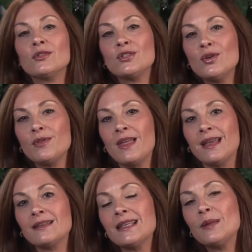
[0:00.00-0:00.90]
Two
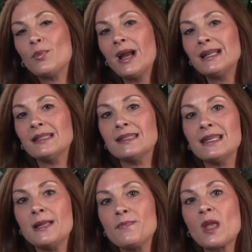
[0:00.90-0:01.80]
things. In
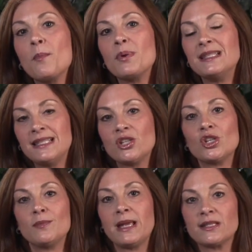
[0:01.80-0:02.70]
pregnancy,
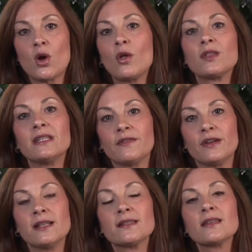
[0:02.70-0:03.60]
position makes all the
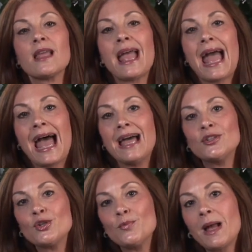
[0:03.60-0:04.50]
difference.
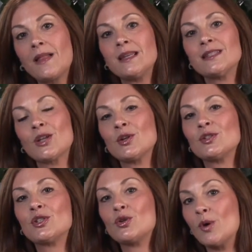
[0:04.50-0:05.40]
As your belly
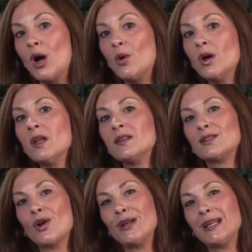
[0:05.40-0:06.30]
starts to grow,
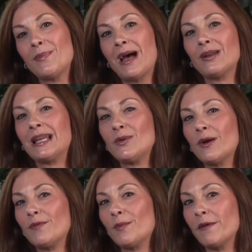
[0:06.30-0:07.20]
starting about
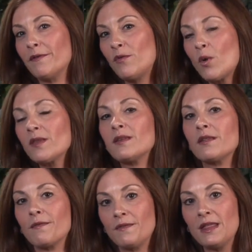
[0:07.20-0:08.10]
anywhere from the 4th to
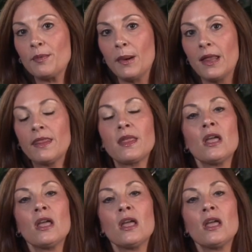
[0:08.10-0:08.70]
the 5th month,